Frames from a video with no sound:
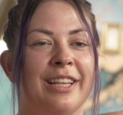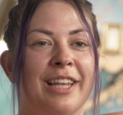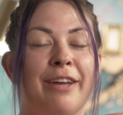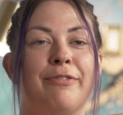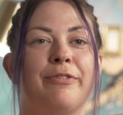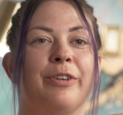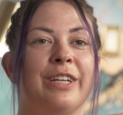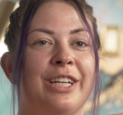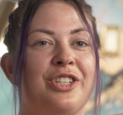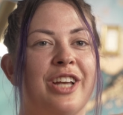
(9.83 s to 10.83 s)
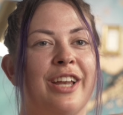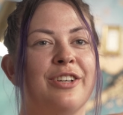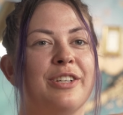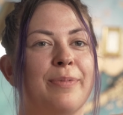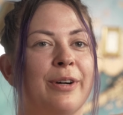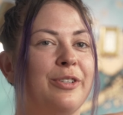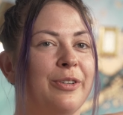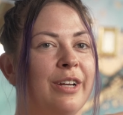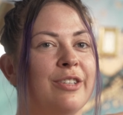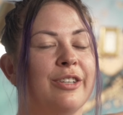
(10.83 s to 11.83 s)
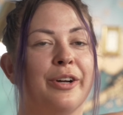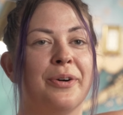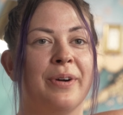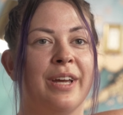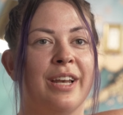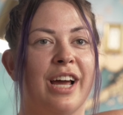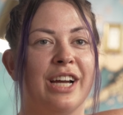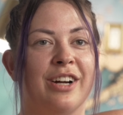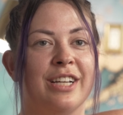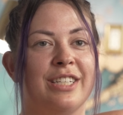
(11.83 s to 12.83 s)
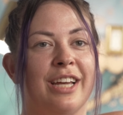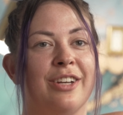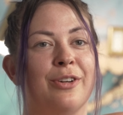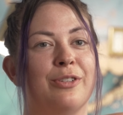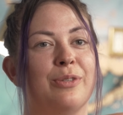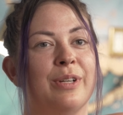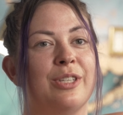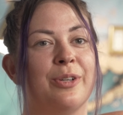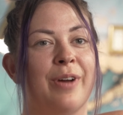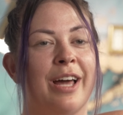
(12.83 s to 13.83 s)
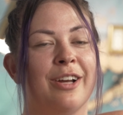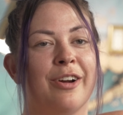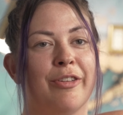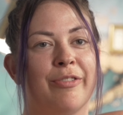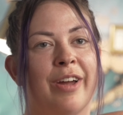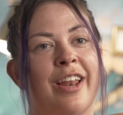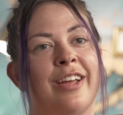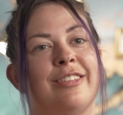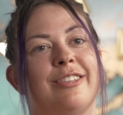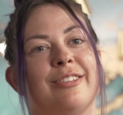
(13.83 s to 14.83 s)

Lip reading: life really changed about 2 years ago when I got diagnosed with psoriatic arthritis.